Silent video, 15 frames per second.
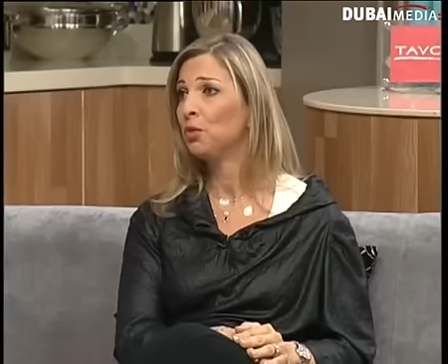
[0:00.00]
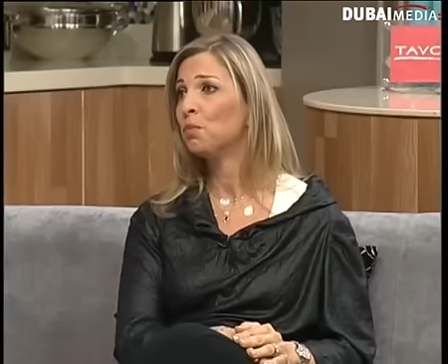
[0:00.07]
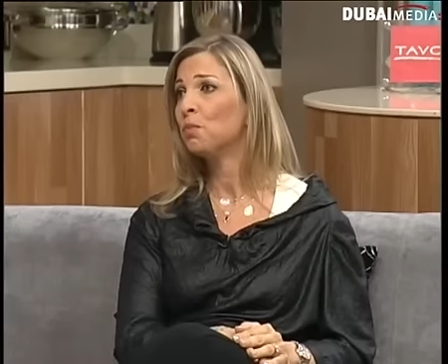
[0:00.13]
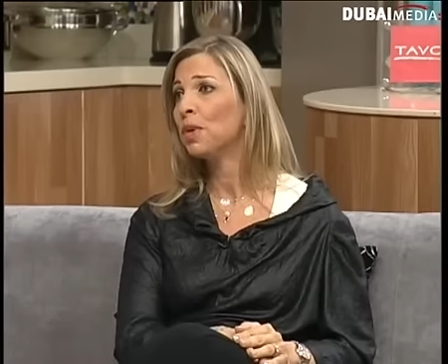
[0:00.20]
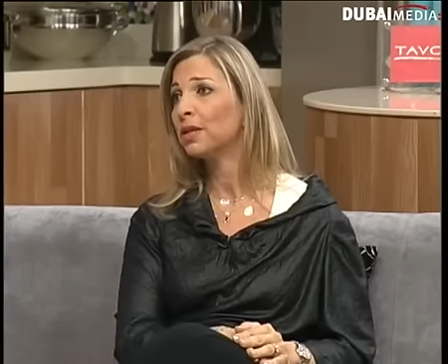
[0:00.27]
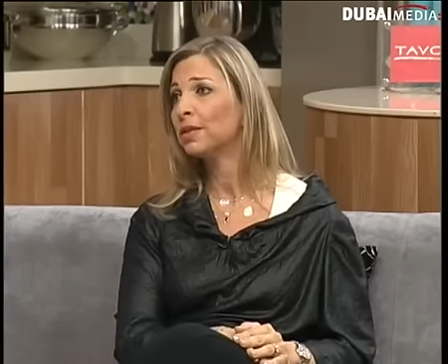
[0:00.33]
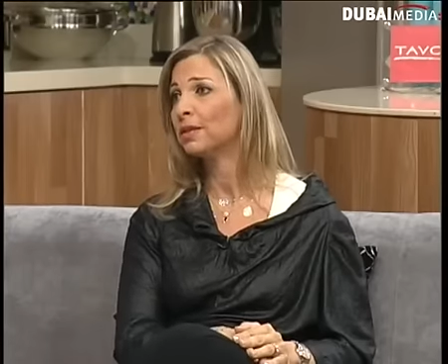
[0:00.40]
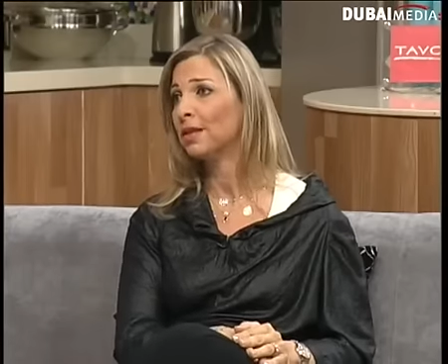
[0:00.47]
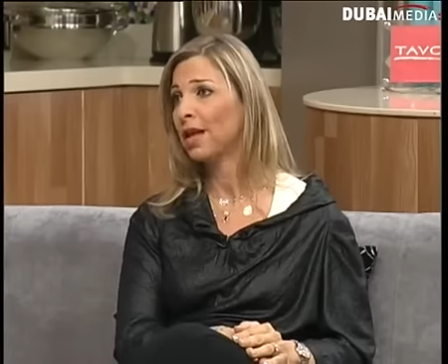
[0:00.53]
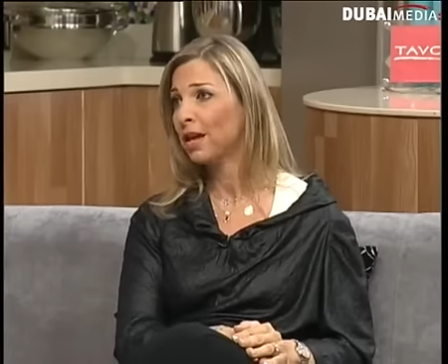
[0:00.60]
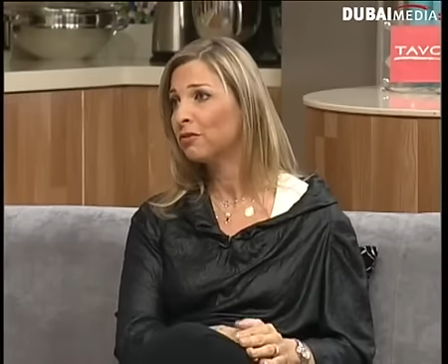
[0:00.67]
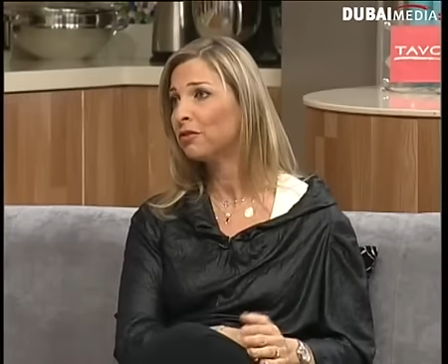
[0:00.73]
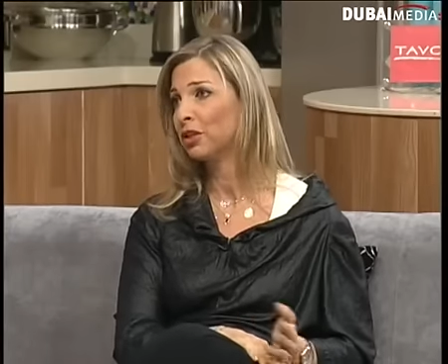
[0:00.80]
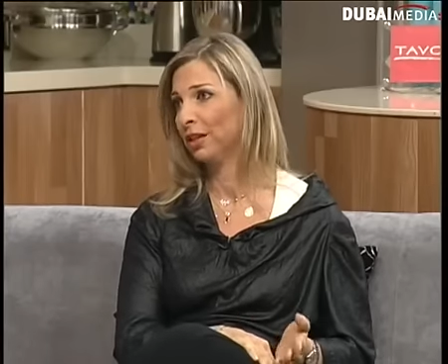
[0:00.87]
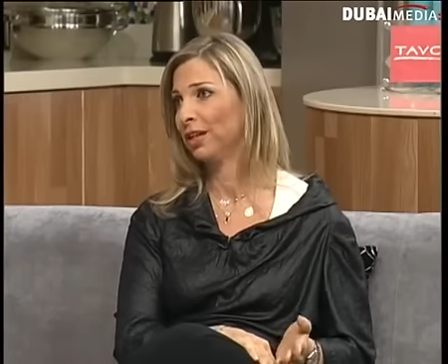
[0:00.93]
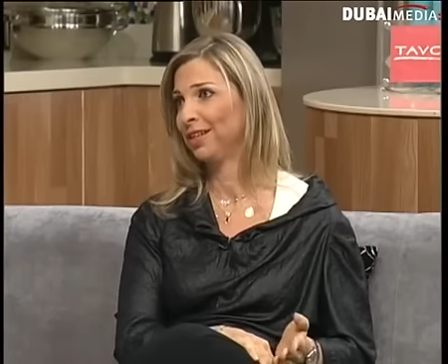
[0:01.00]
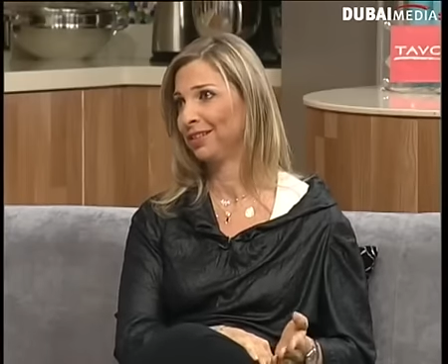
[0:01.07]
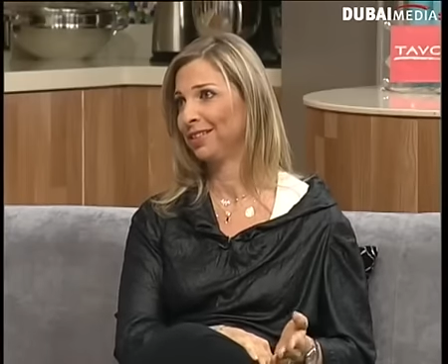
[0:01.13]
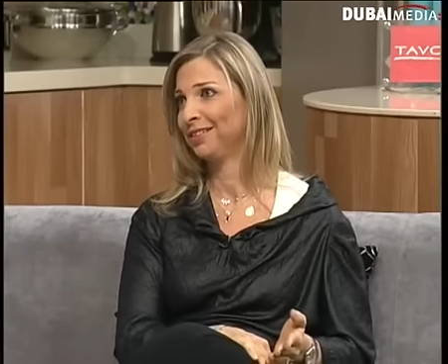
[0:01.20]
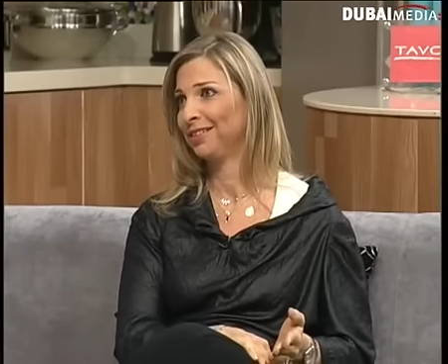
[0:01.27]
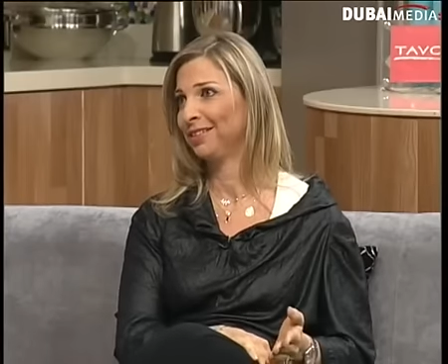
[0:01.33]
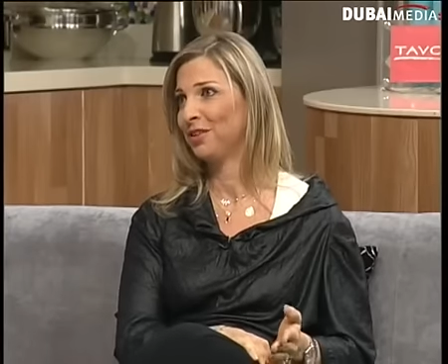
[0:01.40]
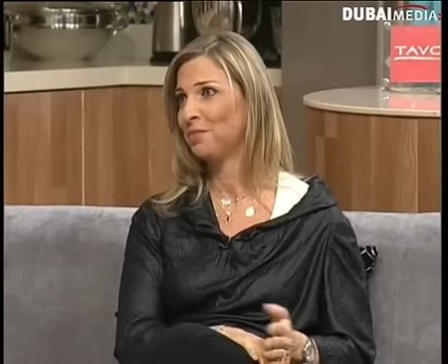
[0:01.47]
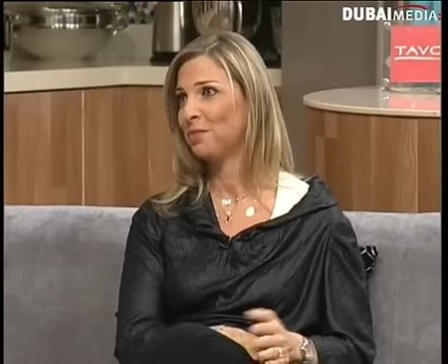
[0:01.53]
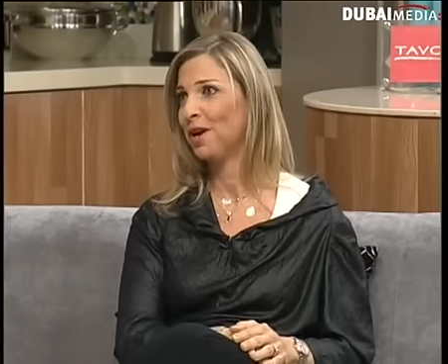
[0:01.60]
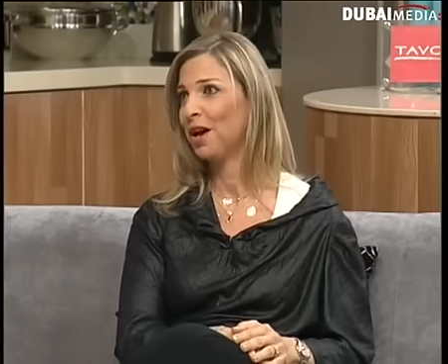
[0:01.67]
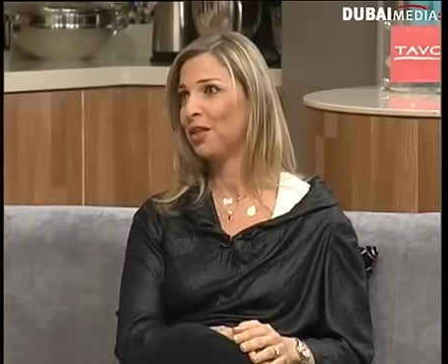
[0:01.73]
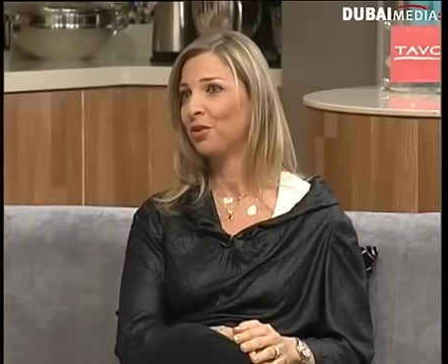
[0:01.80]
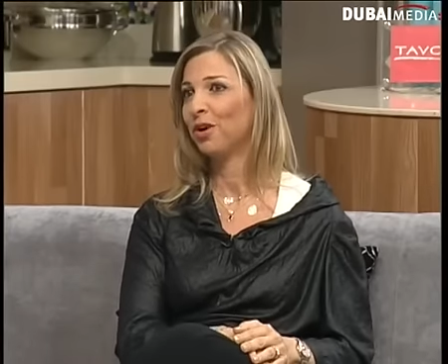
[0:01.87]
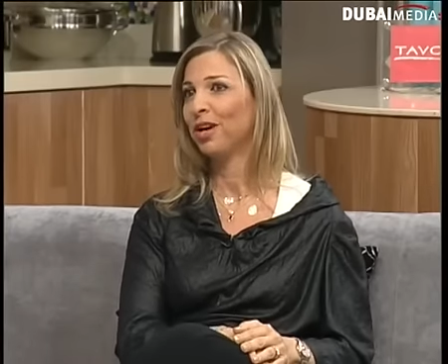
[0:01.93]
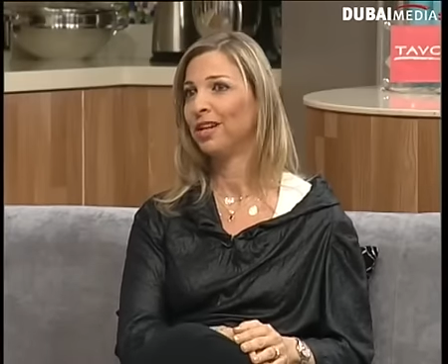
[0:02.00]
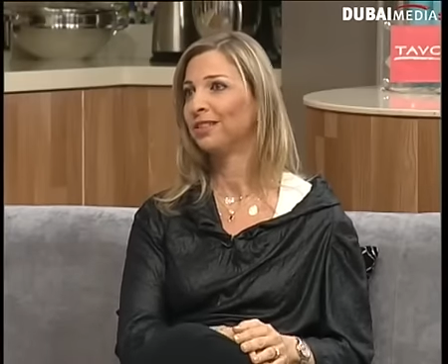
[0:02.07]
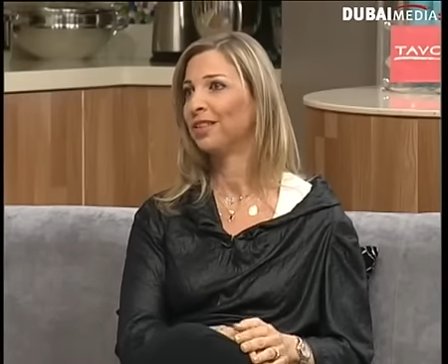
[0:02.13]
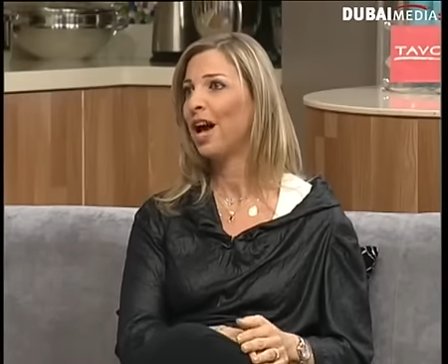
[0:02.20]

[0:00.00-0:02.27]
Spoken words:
You must advertise it. Otherwise,